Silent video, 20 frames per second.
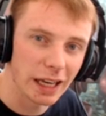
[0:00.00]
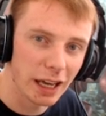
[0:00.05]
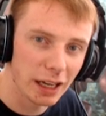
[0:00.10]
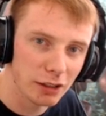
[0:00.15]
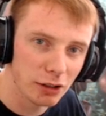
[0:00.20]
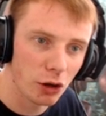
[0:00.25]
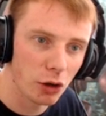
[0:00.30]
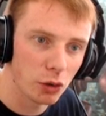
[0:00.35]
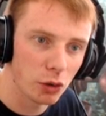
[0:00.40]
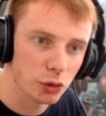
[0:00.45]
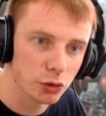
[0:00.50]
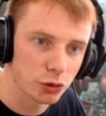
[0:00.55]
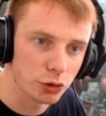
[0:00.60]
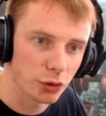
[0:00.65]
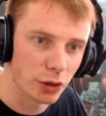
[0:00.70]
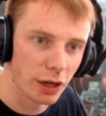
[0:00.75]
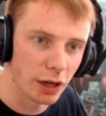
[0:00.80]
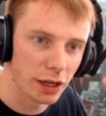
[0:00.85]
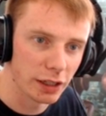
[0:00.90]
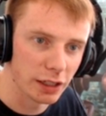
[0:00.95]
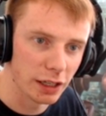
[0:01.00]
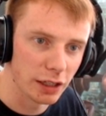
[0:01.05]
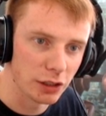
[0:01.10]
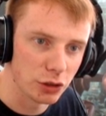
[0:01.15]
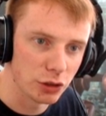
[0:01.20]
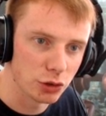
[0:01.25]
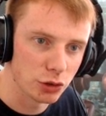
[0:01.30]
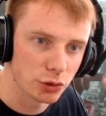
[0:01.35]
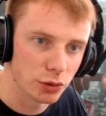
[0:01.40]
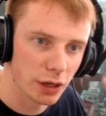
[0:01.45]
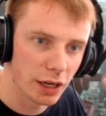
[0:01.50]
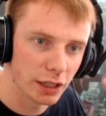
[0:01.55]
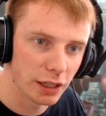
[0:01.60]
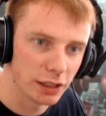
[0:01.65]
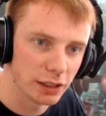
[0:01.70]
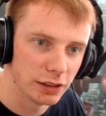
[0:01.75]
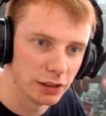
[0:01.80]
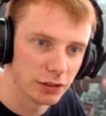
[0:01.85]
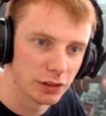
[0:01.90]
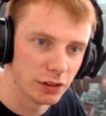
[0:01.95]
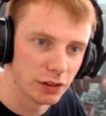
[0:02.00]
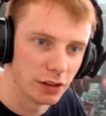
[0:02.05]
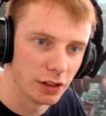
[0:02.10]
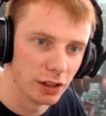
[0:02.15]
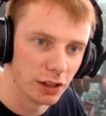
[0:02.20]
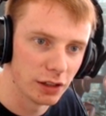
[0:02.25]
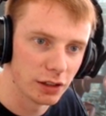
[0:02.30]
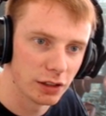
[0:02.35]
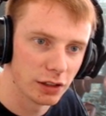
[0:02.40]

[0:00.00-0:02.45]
and hold drag and drag it into there.